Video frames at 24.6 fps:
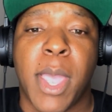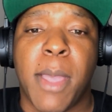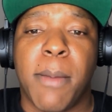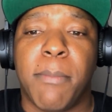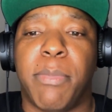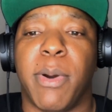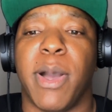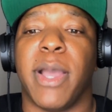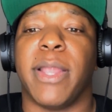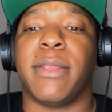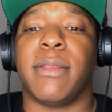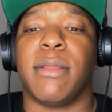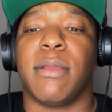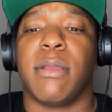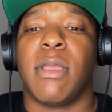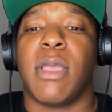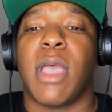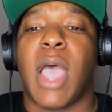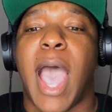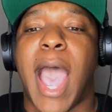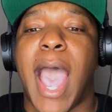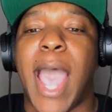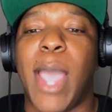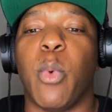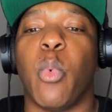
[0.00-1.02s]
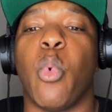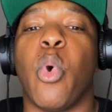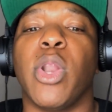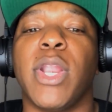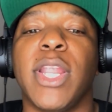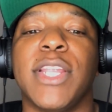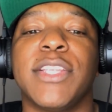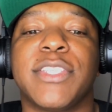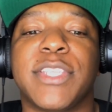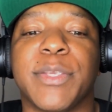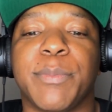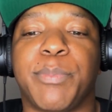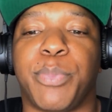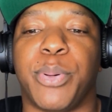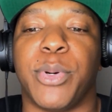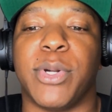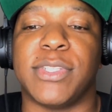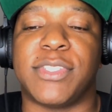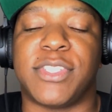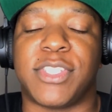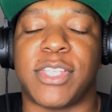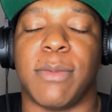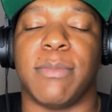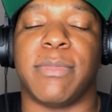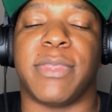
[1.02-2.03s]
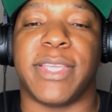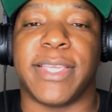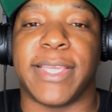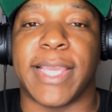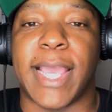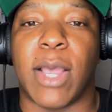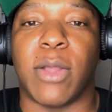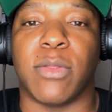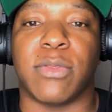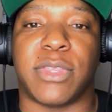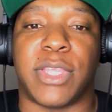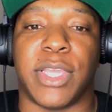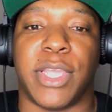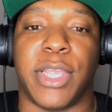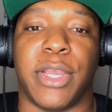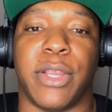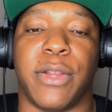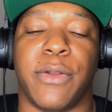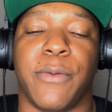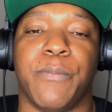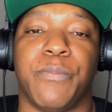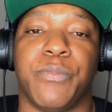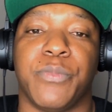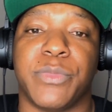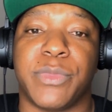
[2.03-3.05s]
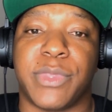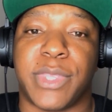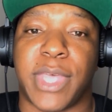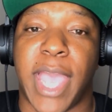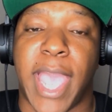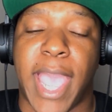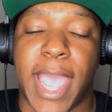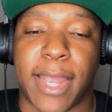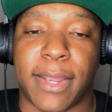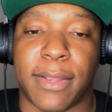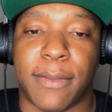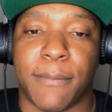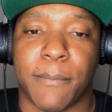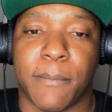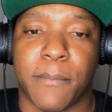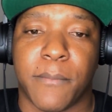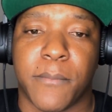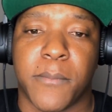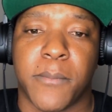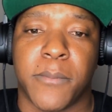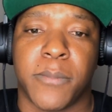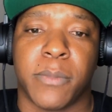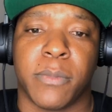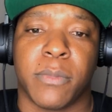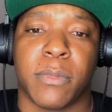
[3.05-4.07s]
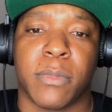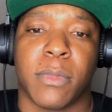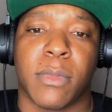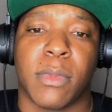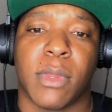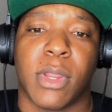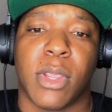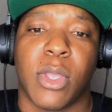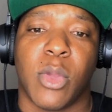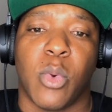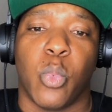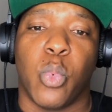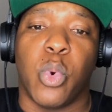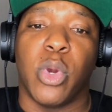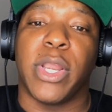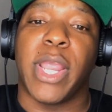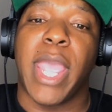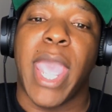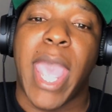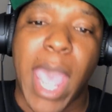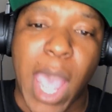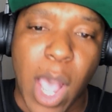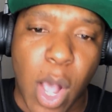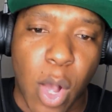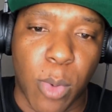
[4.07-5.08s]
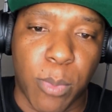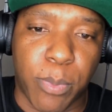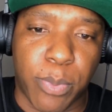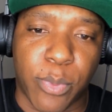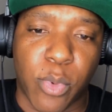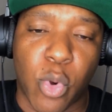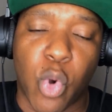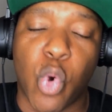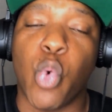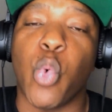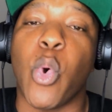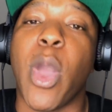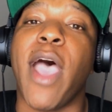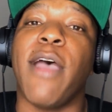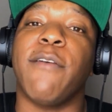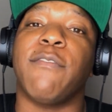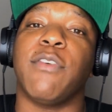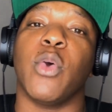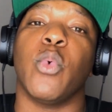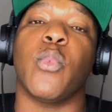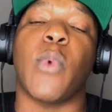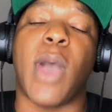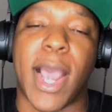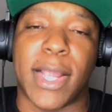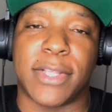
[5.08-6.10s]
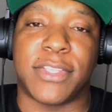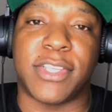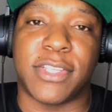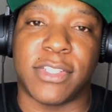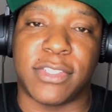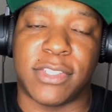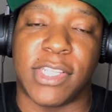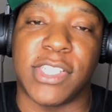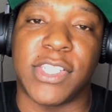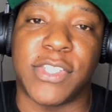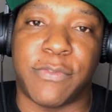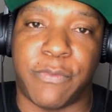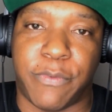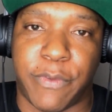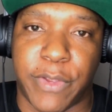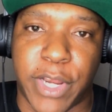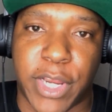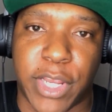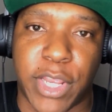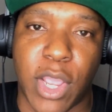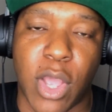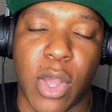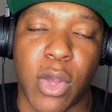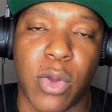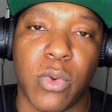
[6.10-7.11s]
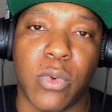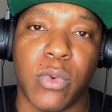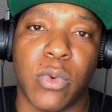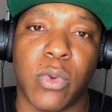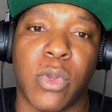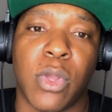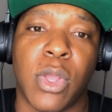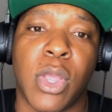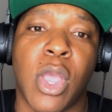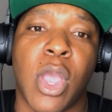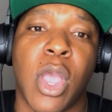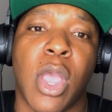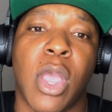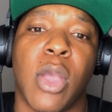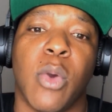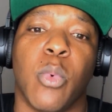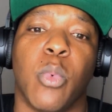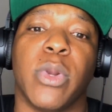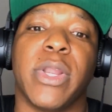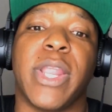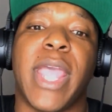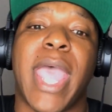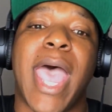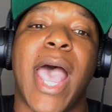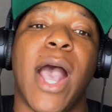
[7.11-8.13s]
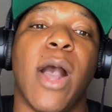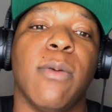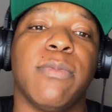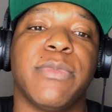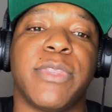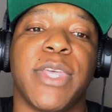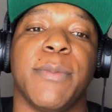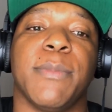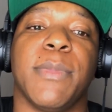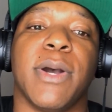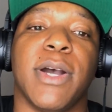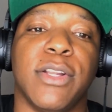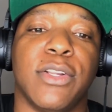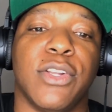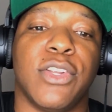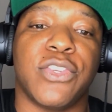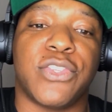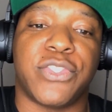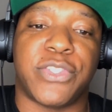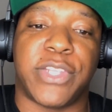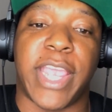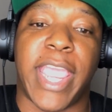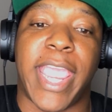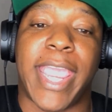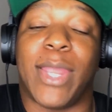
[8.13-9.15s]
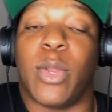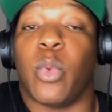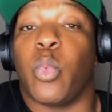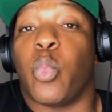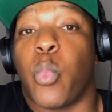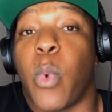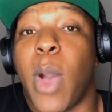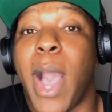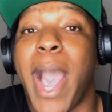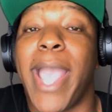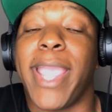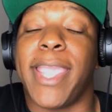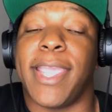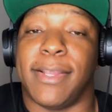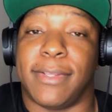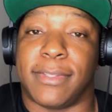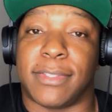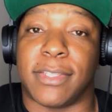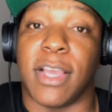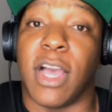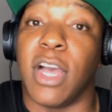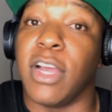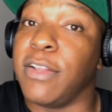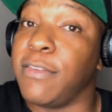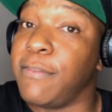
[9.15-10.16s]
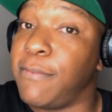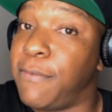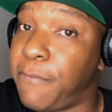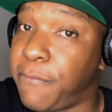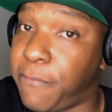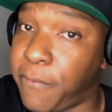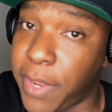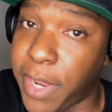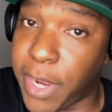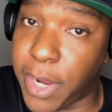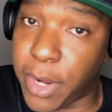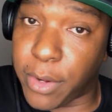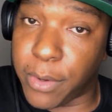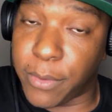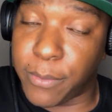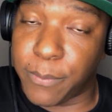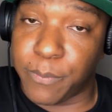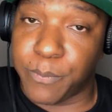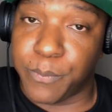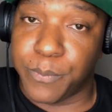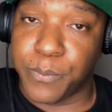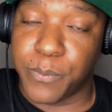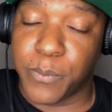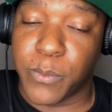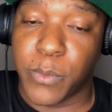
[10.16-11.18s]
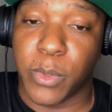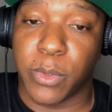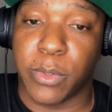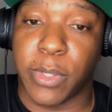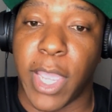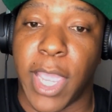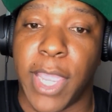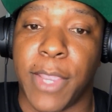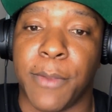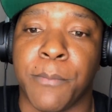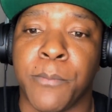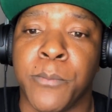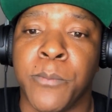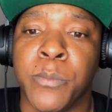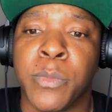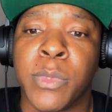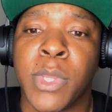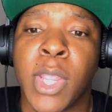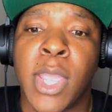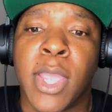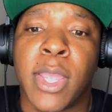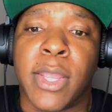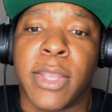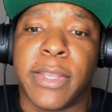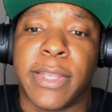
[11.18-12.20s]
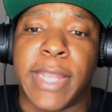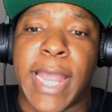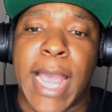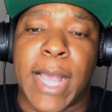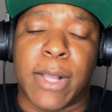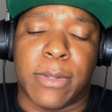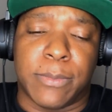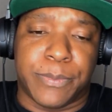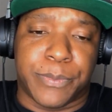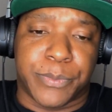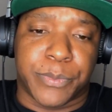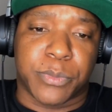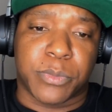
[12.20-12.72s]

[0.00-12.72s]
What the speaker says: But I wanted to put something out there that would help whoever watches this video, would help them understand why it's unfair. Okay? Now,